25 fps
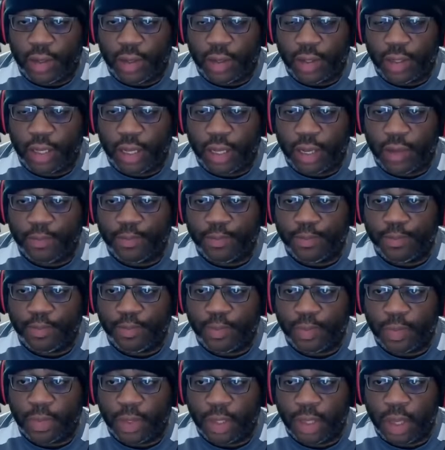
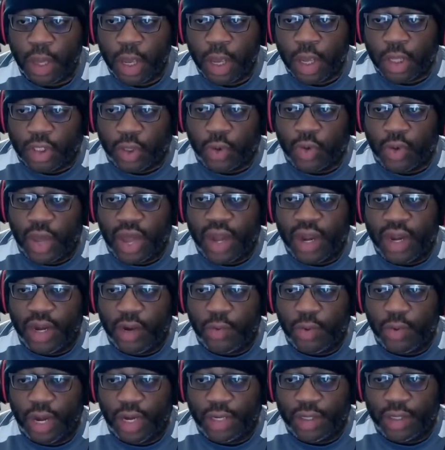at
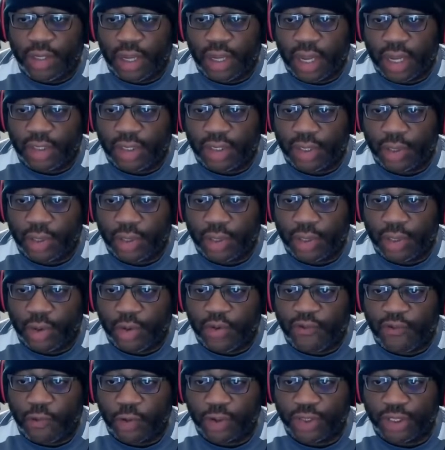any rate, so they were
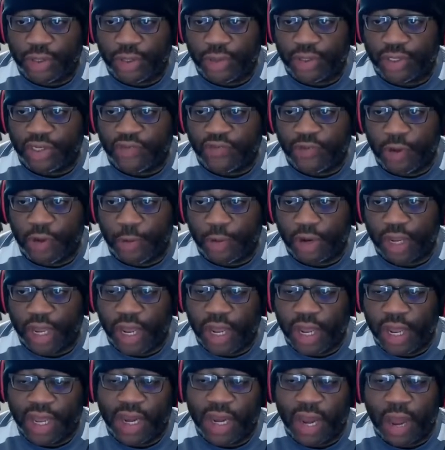forced to use this framework.
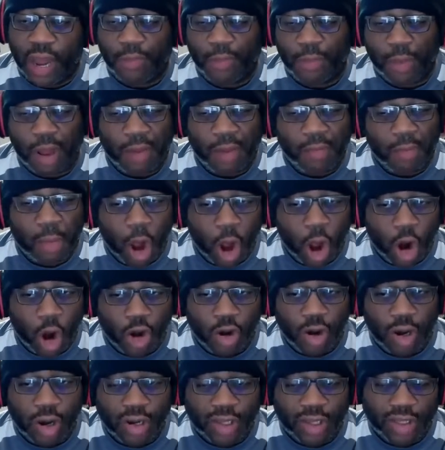Again, I'm
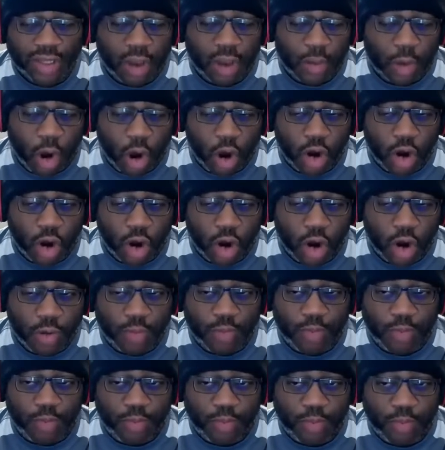hard.
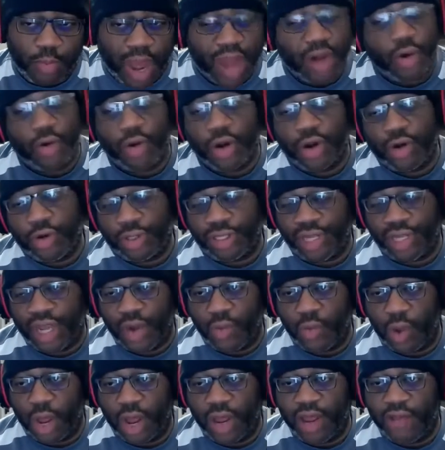I don't
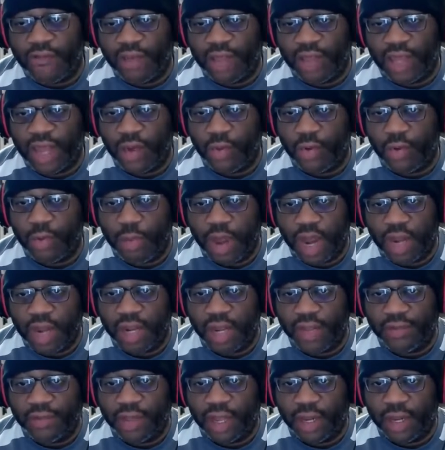understand why, if EA would
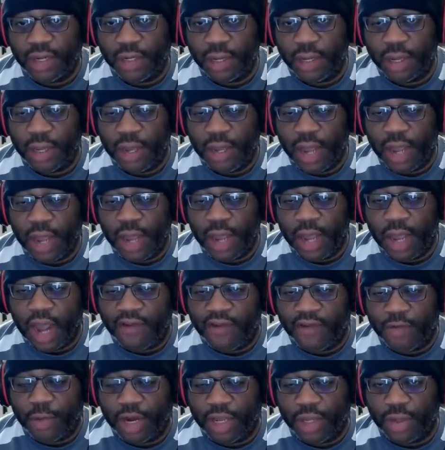mandate that
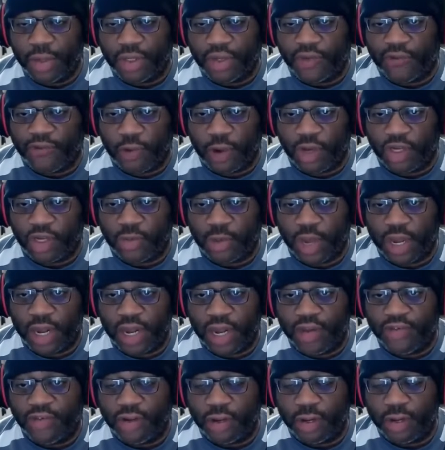everybody use a Frostbite
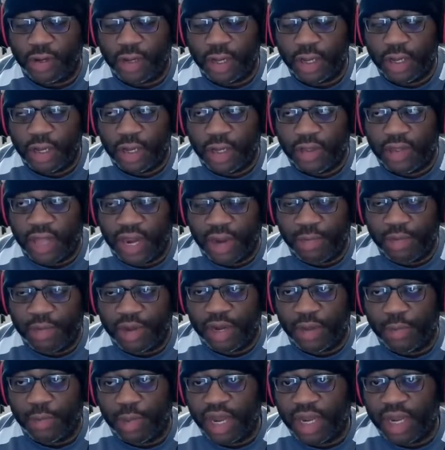engine that had
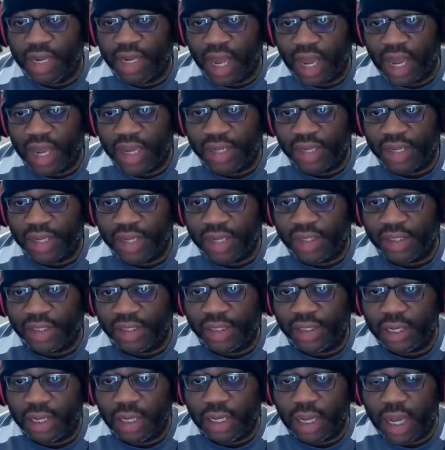been done by DICE,
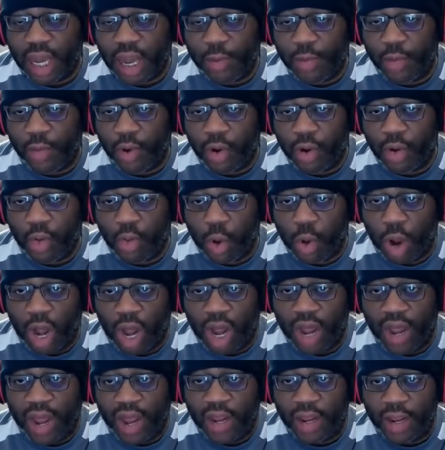
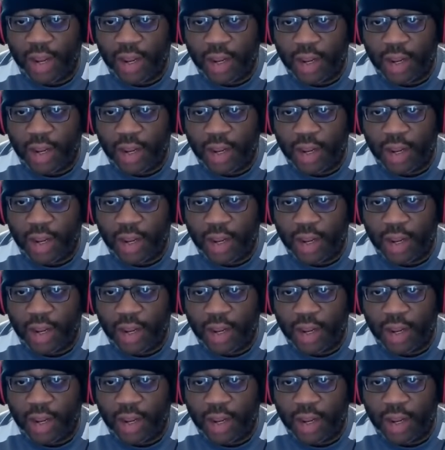why